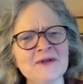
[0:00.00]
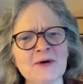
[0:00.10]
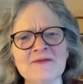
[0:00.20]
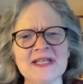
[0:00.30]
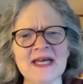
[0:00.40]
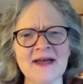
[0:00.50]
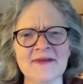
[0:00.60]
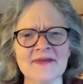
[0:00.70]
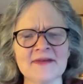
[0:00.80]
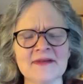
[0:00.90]
of
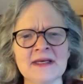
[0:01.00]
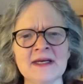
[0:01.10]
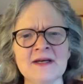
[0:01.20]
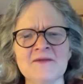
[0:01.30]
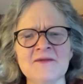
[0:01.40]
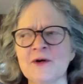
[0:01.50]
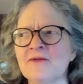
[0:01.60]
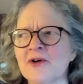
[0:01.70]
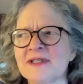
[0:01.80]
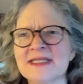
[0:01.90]
death, fear
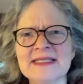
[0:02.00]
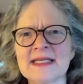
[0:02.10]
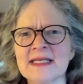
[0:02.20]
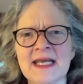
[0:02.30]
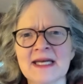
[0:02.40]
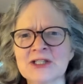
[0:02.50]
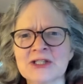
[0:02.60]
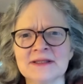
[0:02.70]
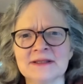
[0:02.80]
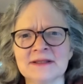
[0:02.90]
of our
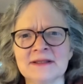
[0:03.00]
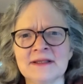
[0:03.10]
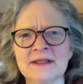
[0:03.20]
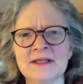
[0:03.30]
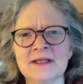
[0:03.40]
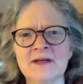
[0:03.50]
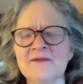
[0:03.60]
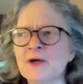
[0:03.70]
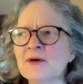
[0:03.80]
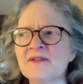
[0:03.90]
disconnection,
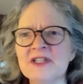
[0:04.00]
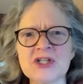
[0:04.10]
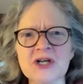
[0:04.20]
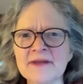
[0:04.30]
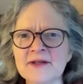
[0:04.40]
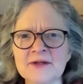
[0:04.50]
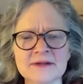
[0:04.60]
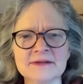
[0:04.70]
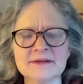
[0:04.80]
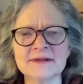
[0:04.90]
fear of each other,
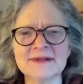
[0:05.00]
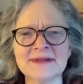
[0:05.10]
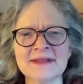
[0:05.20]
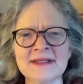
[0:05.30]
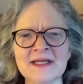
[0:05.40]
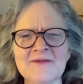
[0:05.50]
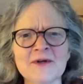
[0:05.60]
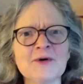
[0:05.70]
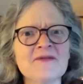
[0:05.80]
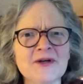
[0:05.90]

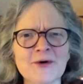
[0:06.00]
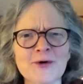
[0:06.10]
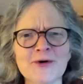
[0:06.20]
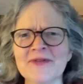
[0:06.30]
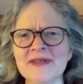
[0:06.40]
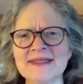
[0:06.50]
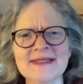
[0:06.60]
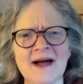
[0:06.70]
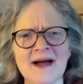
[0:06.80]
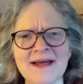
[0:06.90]
fear of the earth and
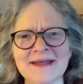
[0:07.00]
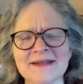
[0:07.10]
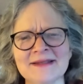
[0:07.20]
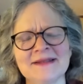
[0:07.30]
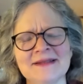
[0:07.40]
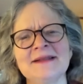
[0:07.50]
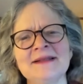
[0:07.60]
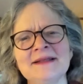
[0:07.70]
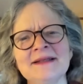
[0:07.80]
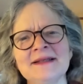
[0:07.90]
sky,
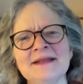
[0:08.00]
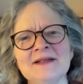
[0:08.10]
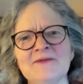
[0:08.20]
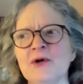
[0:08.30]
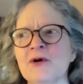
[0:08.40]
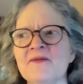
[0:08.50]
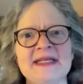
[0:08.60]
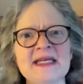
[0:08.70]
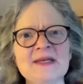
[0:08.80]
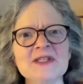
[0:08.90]
fear of the
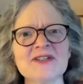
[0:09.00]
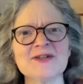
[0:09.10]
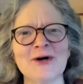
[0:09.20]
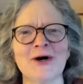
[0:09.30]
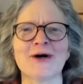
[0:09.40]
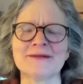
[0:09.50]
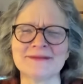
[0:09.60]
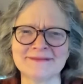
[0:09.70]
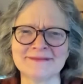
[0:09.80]
demon star.